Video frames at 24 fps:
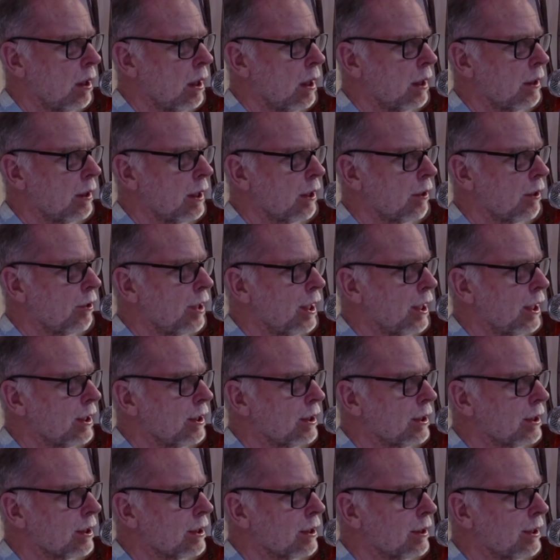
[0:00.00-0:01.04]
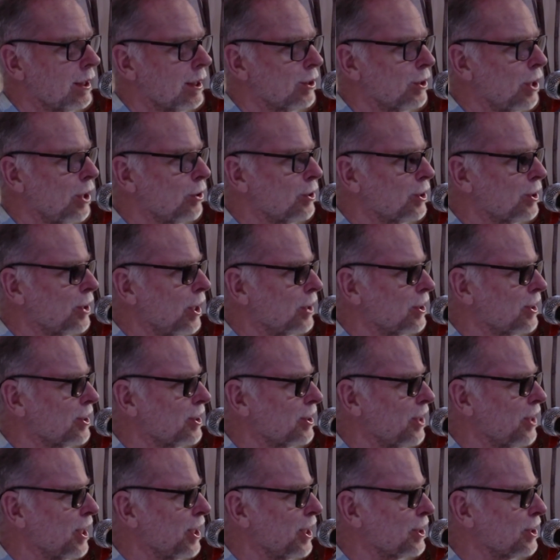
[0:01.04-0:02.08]
that there's no such
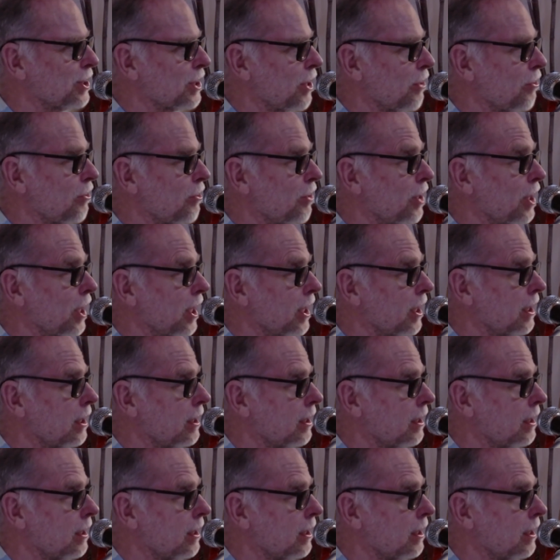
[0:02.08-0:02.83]
thing as a thing.